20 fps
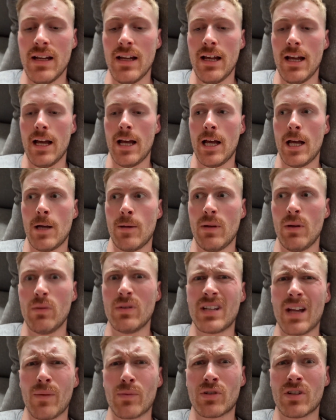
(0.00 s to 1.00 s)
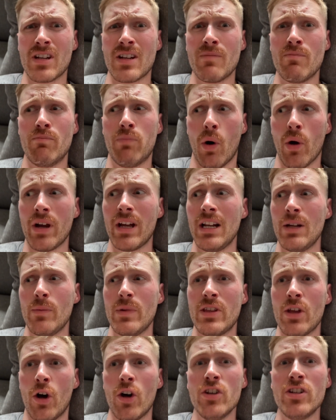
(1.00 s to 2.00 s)
Uh, it was absolutely boiling
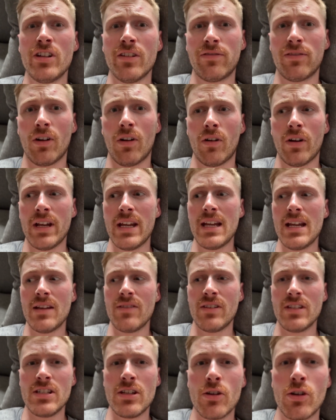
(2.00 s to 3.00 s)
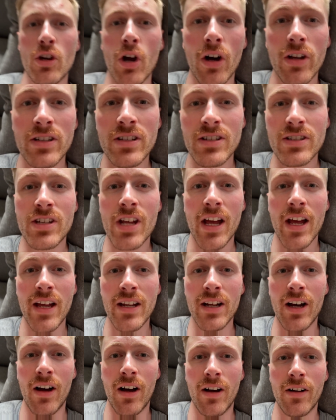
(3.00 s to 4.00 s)
with underfloor heating that you couldn't turn
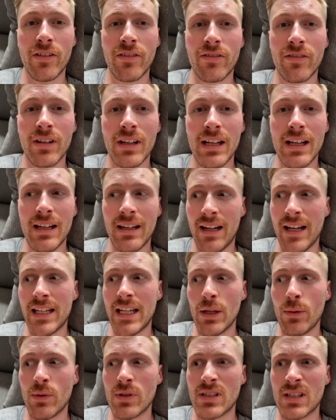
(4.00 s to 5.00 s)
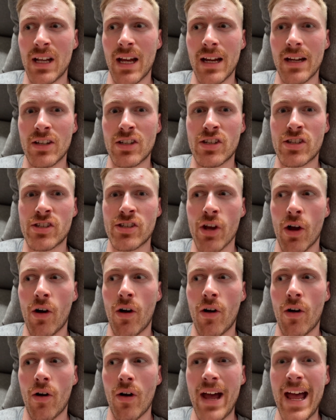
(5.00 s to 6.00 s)
off. Like it was like
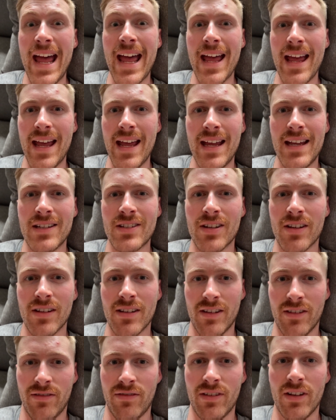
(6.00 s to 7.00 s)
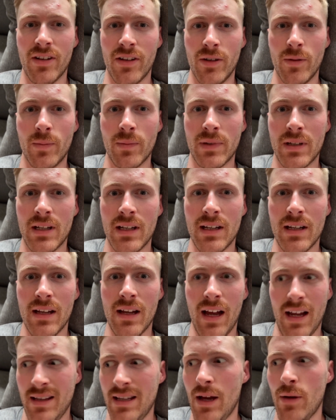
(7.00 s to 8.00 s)
Saw 8, the film,
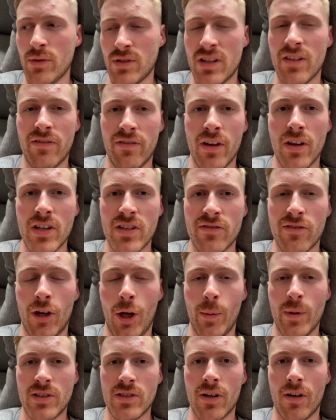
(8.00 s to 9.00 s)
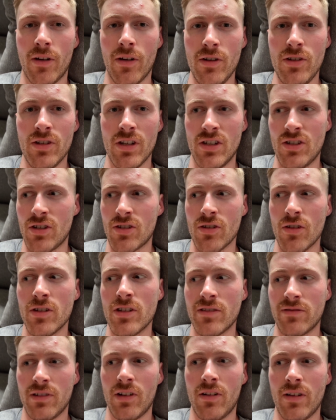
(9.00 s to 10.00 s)
and that was the first form of torture. Just
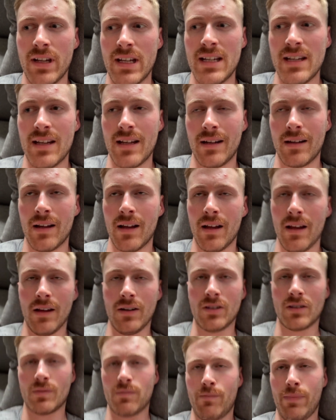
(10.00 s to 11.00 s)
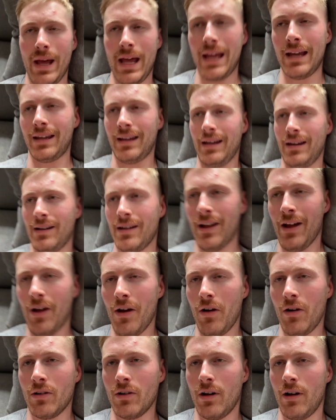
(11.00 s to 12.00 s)
underfloor heating, just baking,
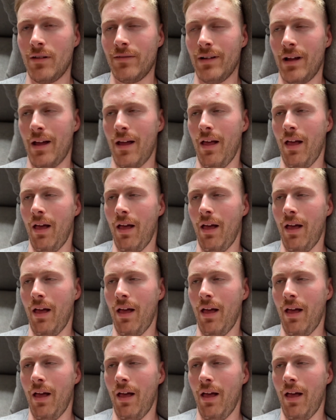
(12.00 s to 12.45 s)
hungover.